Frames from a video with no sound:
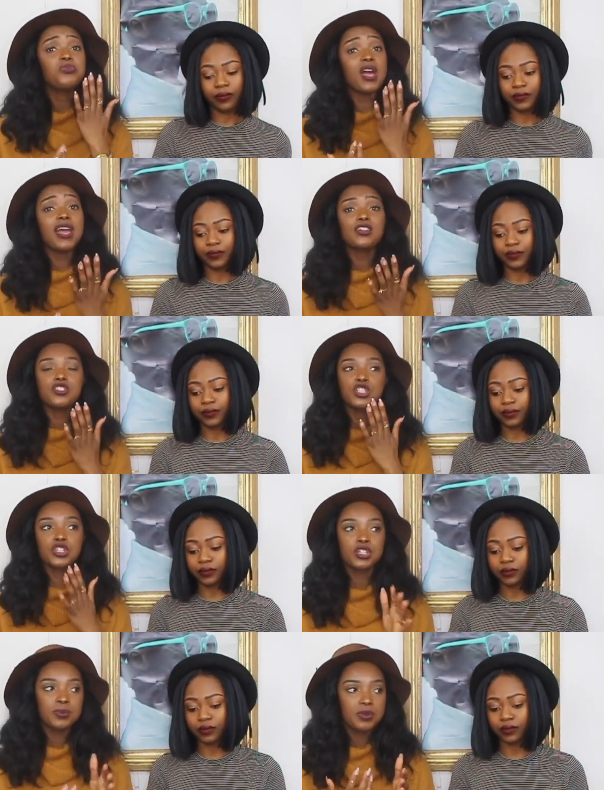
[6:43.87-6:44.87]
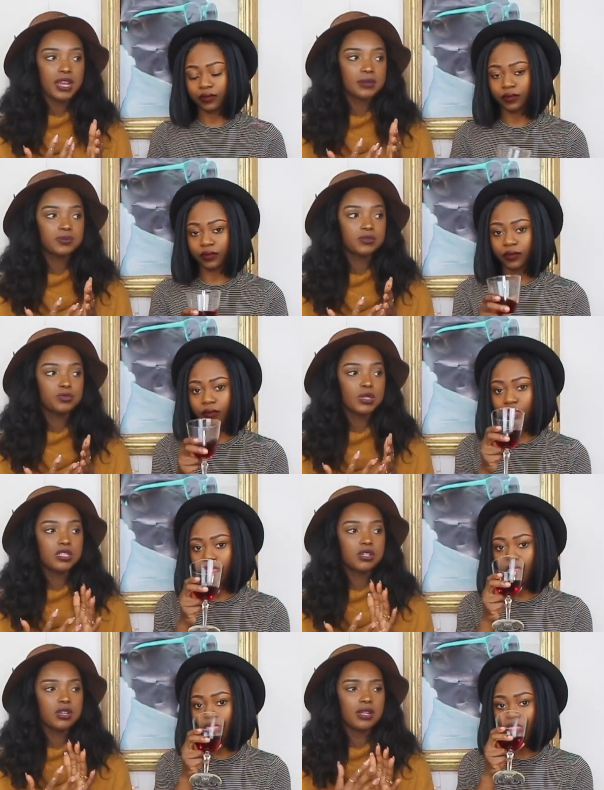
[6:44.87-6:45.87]
Speaker 1: I actually took a break.
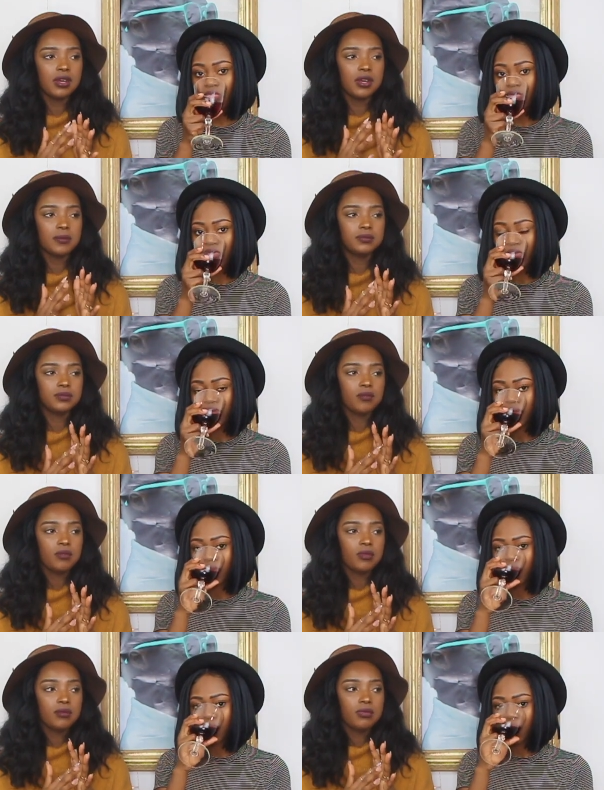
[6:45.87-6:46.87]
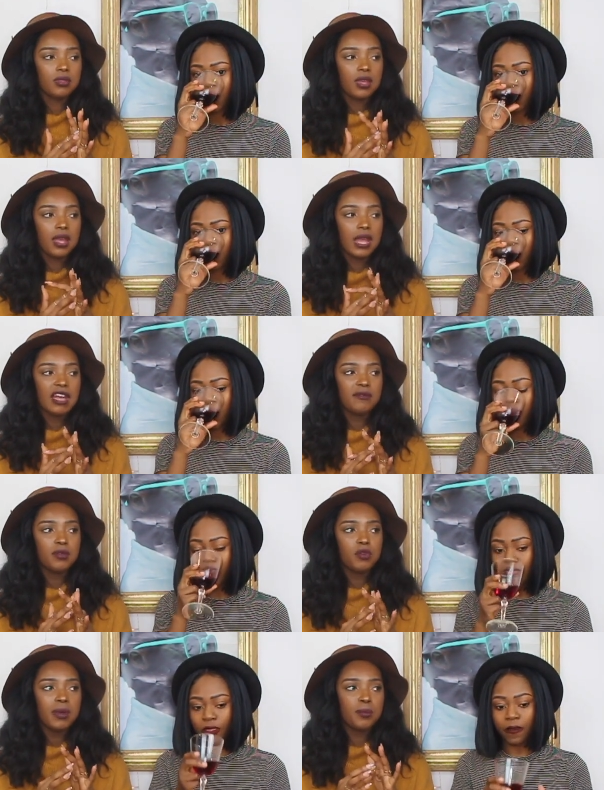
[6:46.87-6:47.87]
We took a, um, I've
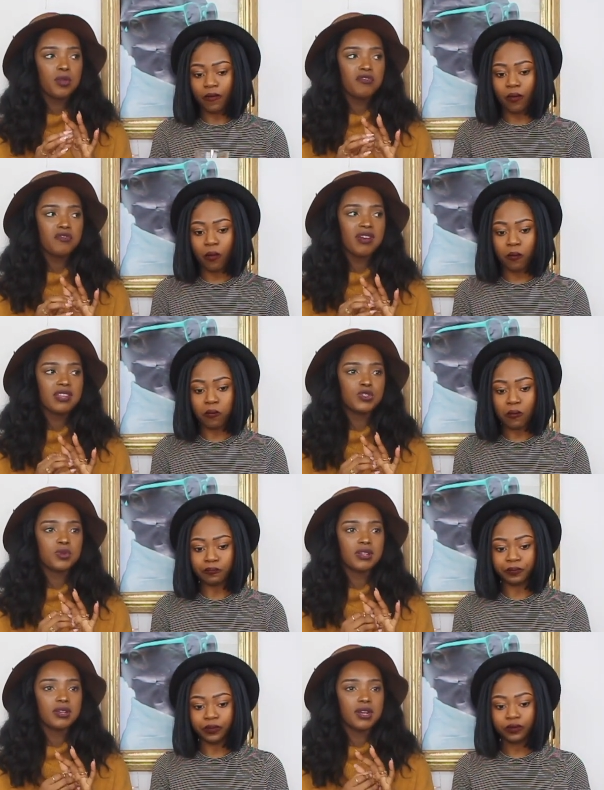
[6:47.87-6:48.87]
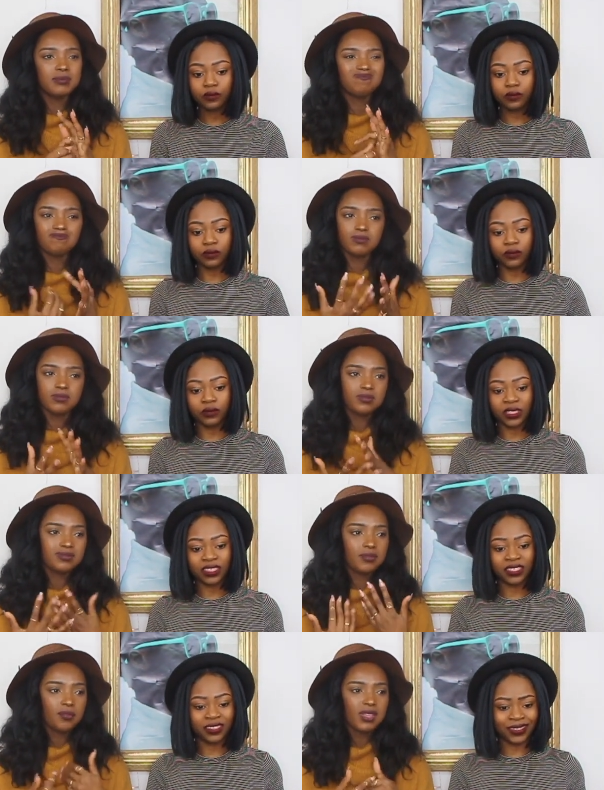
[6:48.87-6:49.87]
been with my boyfriend for at least what, um,
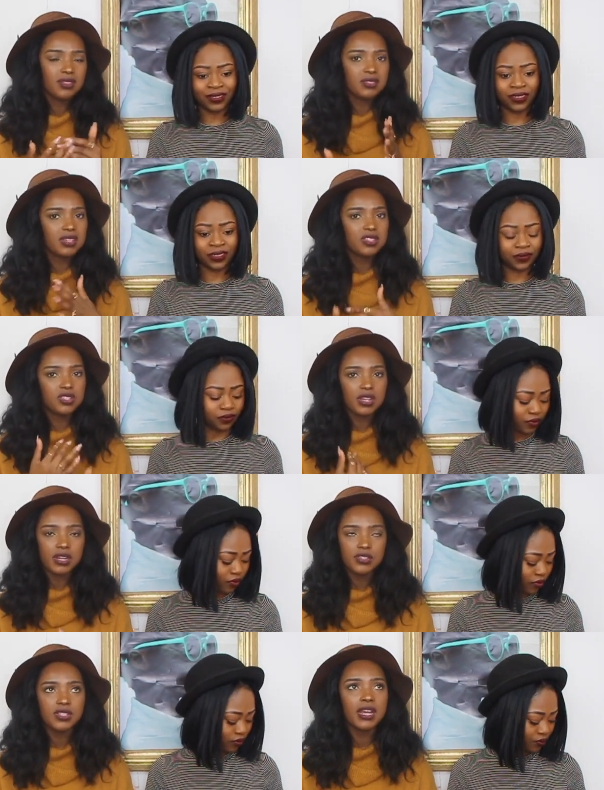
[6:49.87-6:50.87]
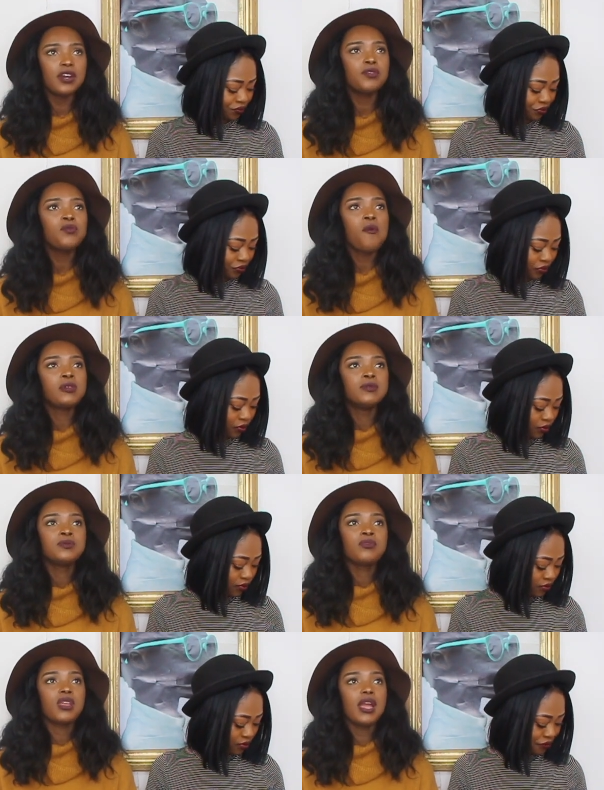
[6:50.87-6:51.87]
six years. Six years now,
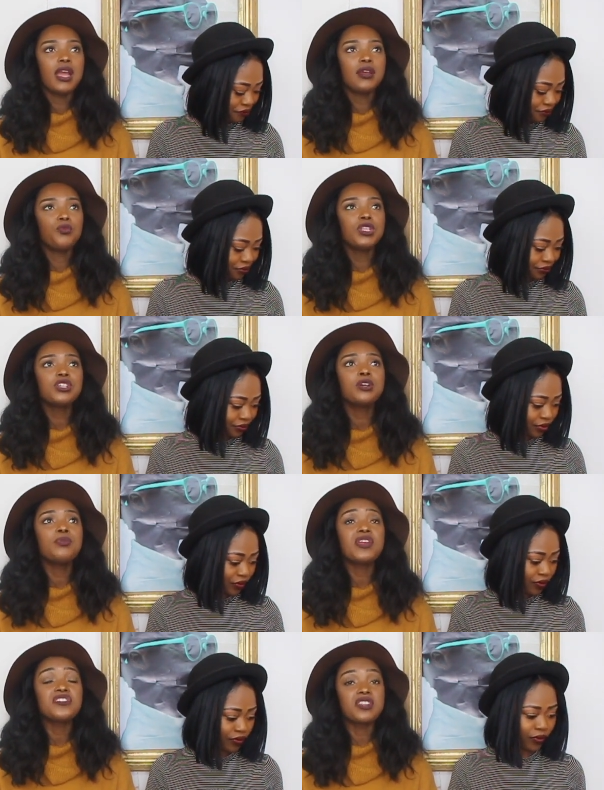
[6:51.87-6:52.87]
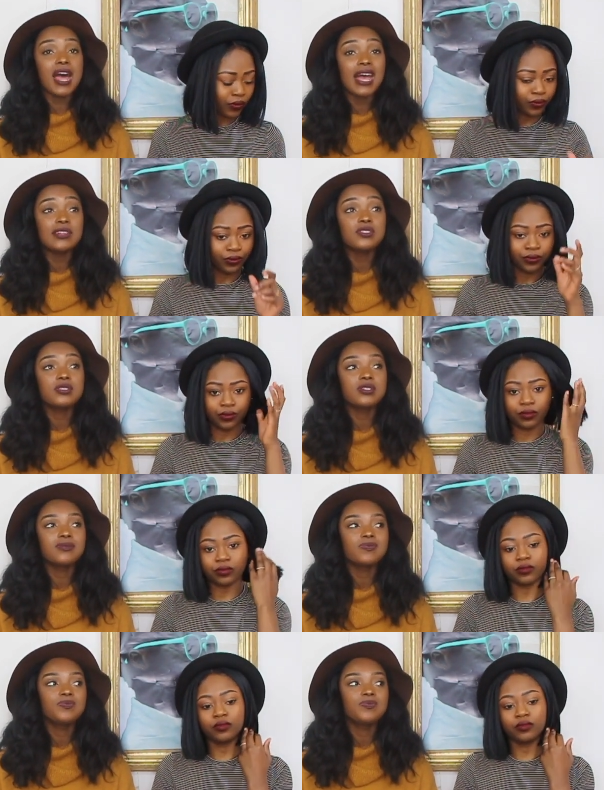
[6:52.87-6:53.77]
and we took a break last